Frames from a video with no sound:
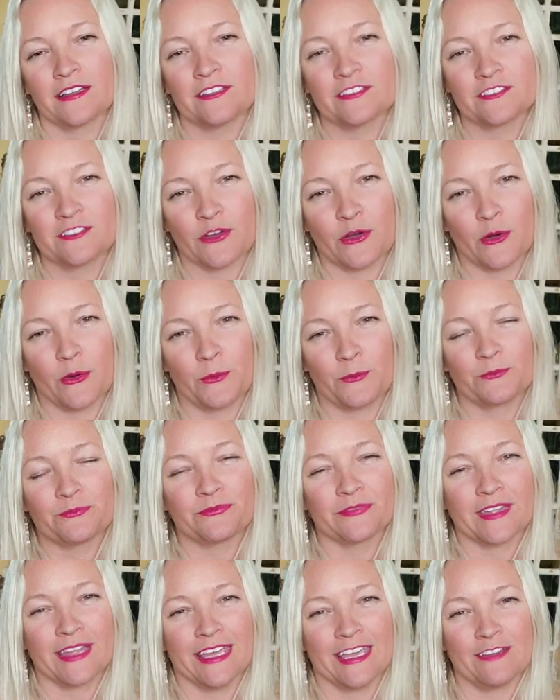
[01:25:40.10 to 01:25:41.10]
So,
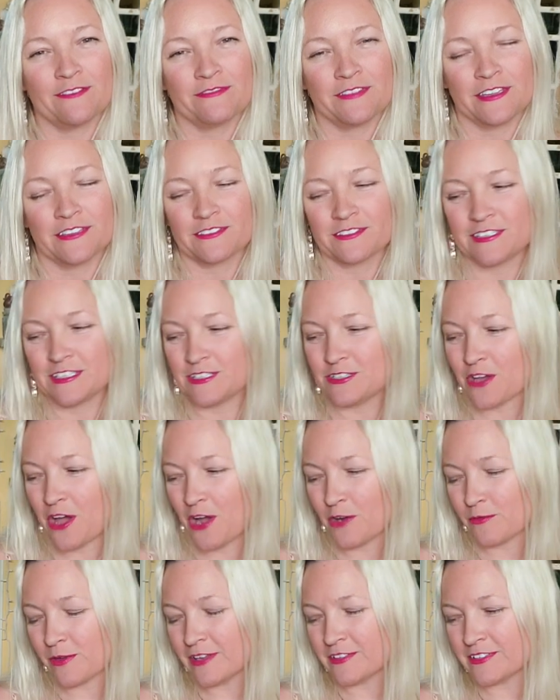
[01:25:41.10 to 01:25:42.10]
if this did
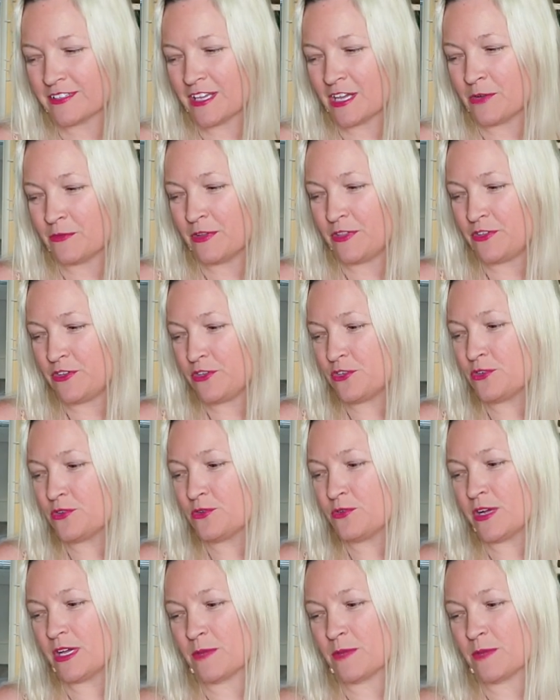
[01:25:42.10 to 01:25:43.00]
not resonate with you,